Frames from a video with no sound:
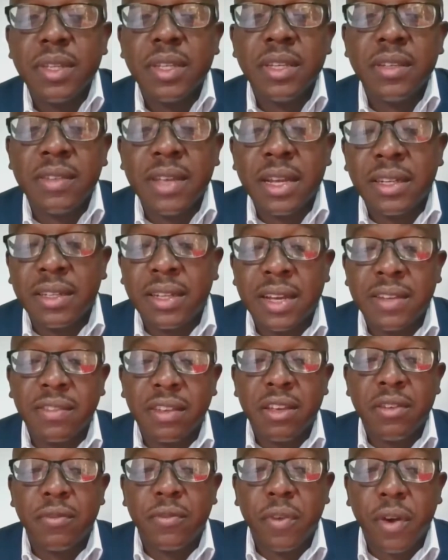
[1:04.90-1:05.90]
is that it
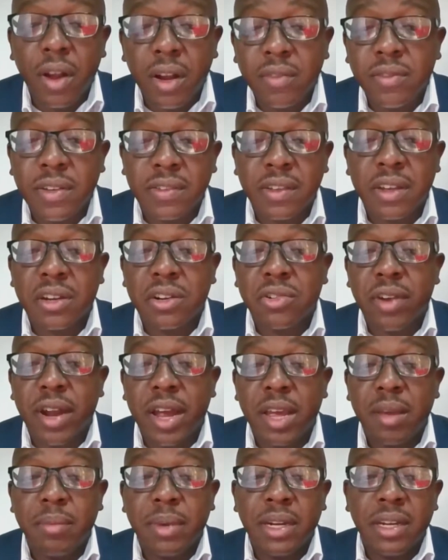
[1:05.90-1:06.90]
has evolved as a
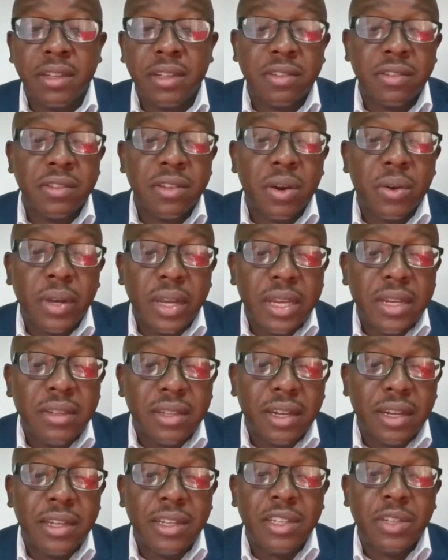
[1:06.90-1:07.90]
crime and it's now
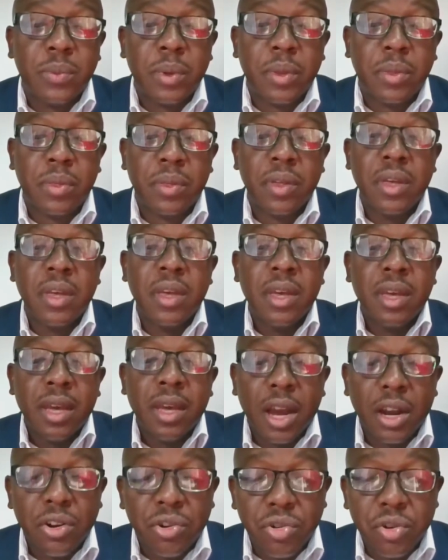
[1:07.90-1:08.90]
interlinked with
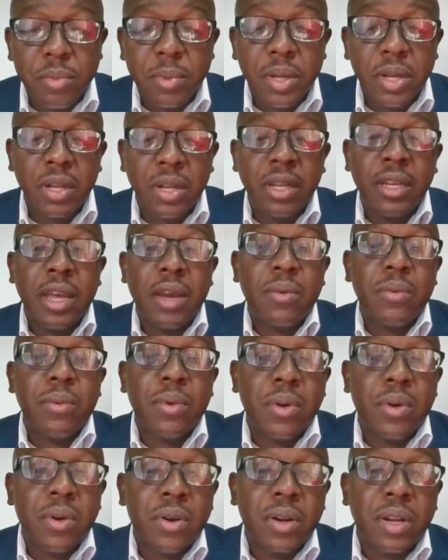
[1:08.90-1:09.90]
a criminal
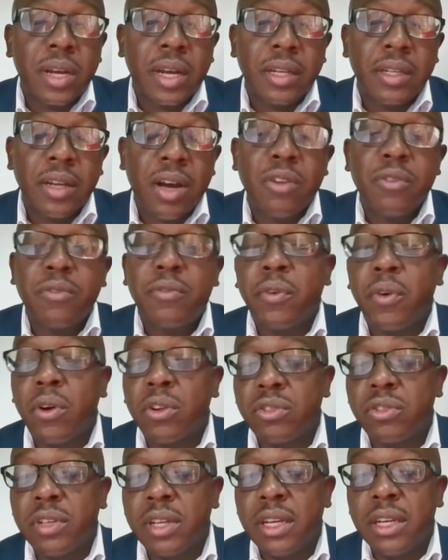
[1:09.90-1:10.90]
network and
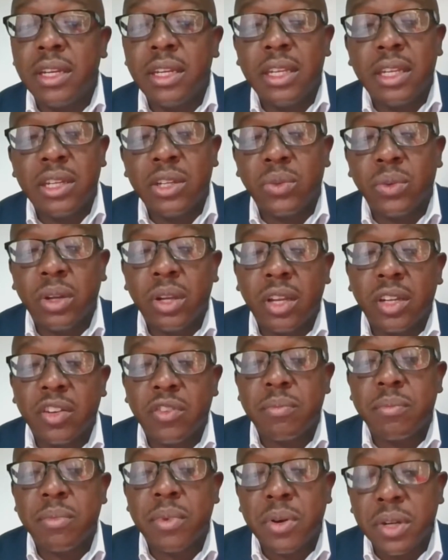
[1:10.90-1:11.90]
unfortunately leading to a lot
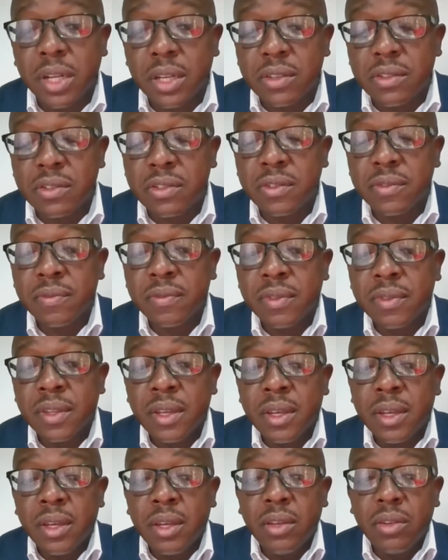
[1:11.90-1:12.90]
of murders.
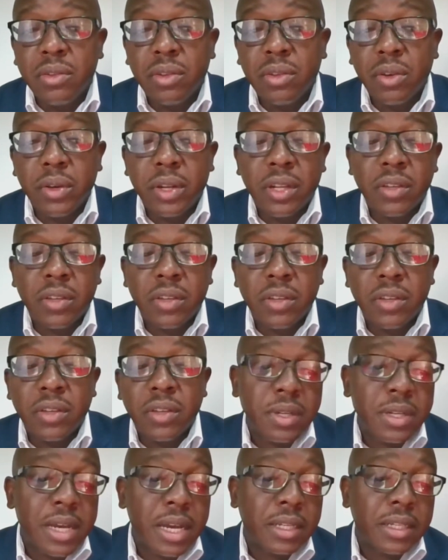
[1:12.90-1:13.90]
So it is
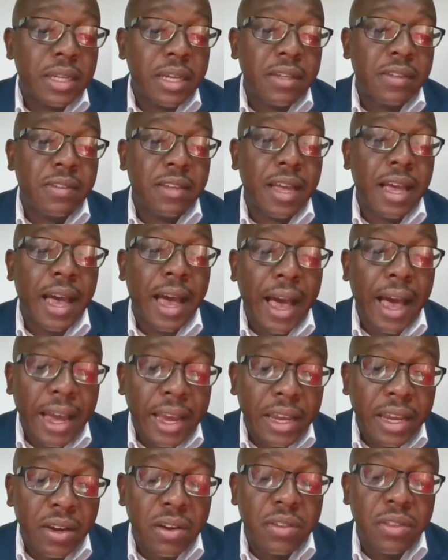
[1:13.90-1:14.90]
something that is
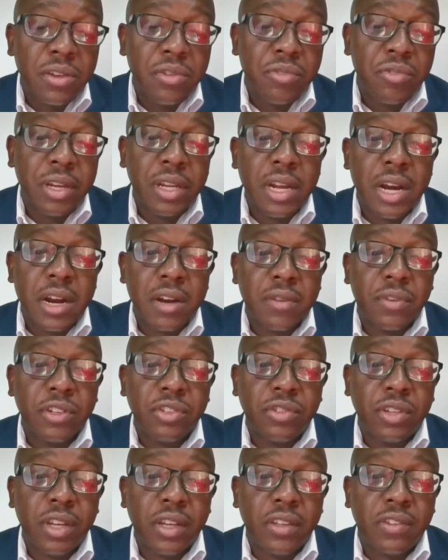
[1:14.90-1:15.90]
high on the radar for
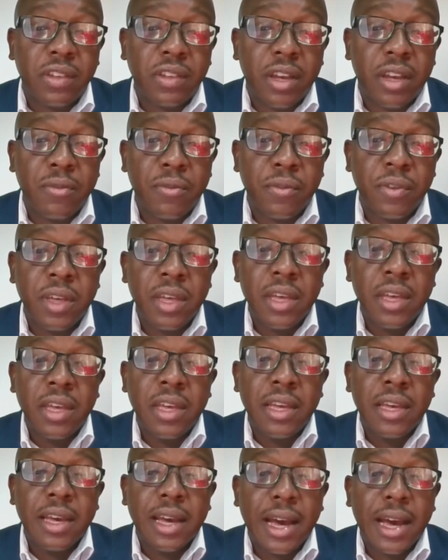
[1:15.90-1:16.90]
JCF,
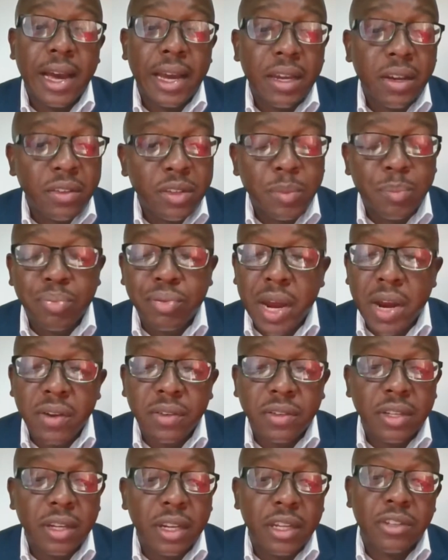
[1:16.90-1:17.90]
high on the
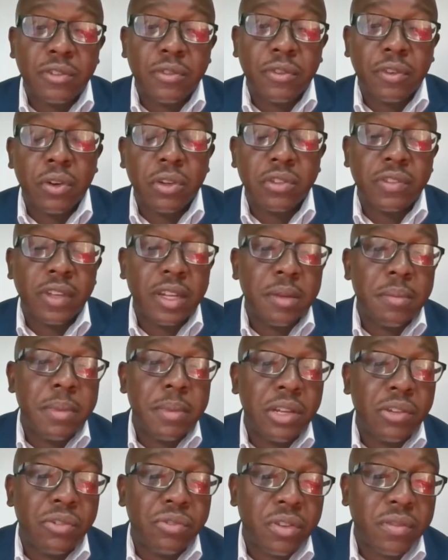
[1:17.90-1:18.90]
priority list for us at the
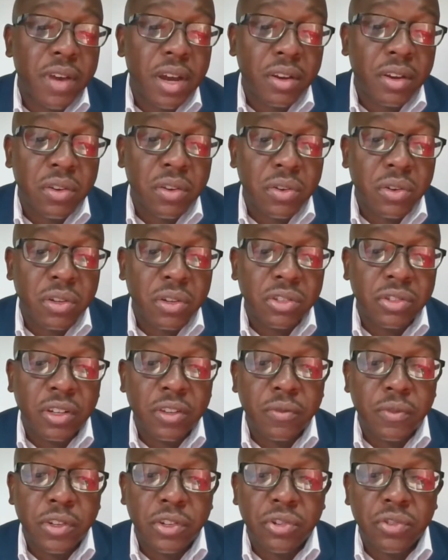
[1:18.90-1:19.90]
Ministry of Agriculture
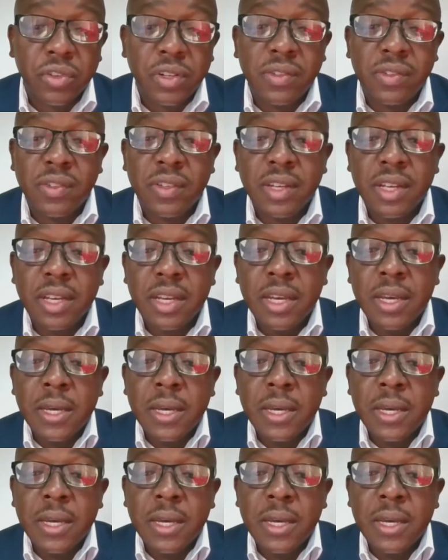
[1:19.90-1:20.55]
and Fisheries.